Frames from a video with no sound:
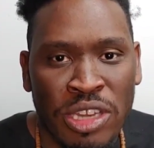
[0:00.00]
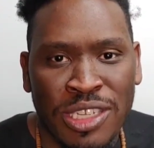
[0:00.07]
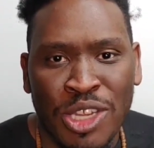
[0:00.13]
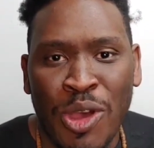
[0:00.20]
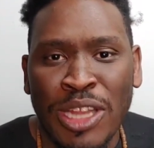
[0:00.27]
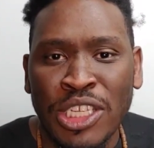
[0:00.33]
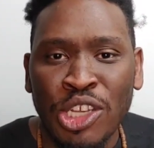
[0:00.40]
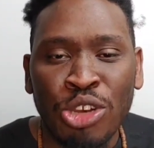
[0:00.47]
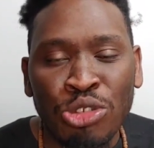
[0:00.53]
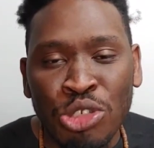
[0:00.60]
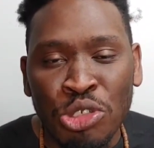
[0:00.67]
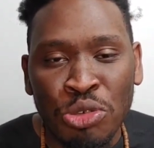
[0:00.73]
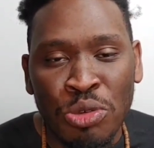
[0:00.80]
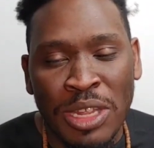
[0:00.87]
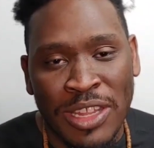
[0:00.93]
So I told
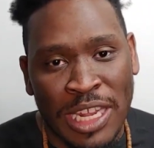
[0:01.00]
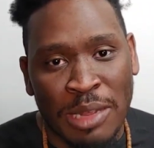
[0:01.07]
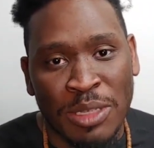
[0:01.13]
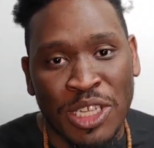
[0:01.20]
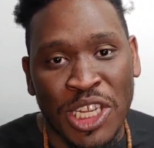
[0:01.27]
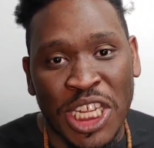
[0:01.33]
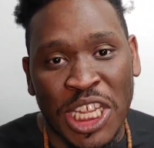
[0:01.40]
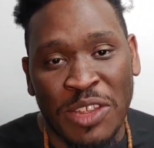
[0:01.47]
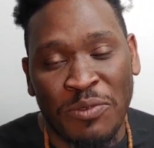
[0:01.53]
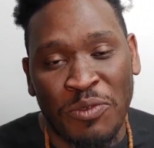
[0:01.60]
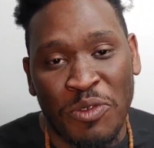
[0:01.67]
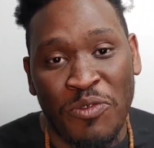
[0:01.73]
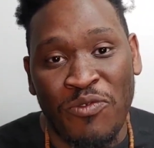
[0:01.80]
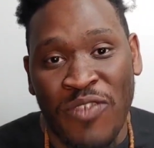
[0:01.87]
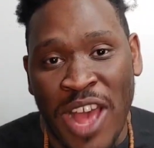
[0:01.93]
you that I was going to give
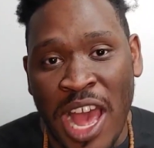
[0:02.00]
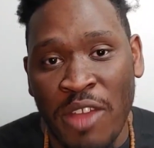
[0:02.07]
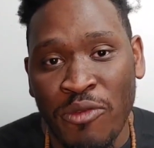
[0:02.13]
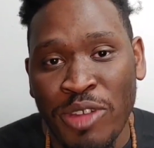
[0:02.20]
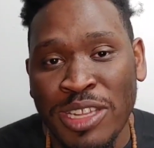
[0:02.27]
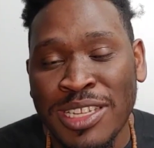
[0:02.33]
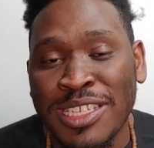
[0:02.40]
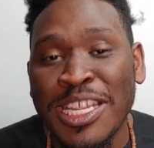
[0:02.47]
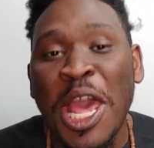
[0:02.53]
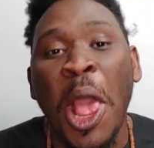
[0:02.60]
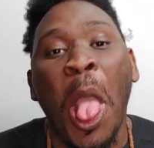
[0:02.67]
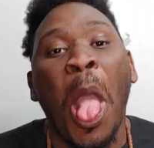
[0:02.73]
you 5 reasons,